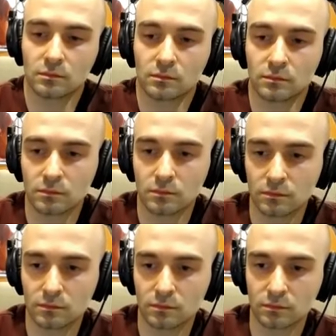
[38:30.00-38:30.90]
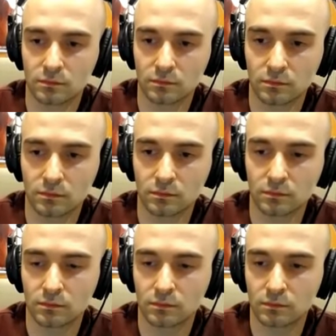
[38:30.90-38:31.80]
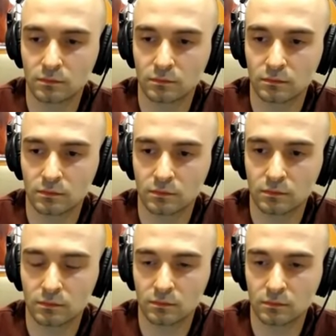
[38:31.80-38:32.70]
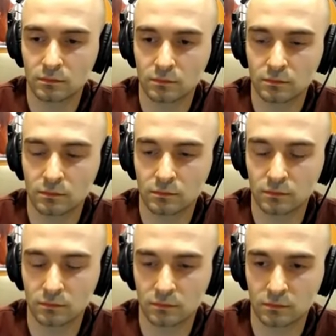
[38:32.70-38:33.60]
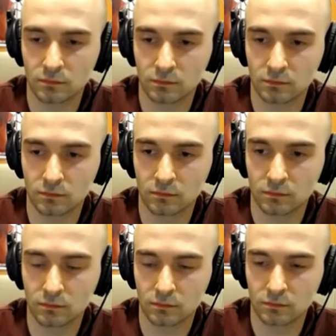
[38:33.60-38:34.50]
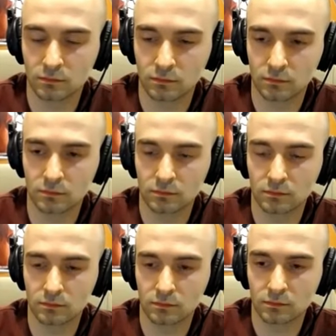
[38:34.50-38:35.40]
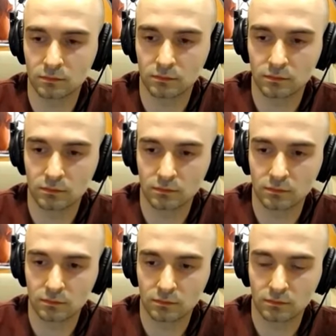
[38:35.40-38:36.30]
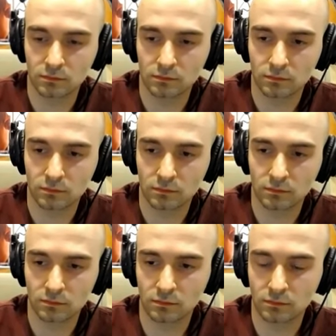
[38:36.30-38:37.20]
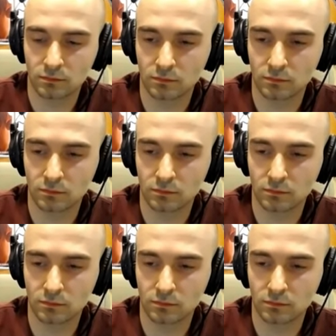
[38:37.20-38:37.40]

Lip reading: [no speech]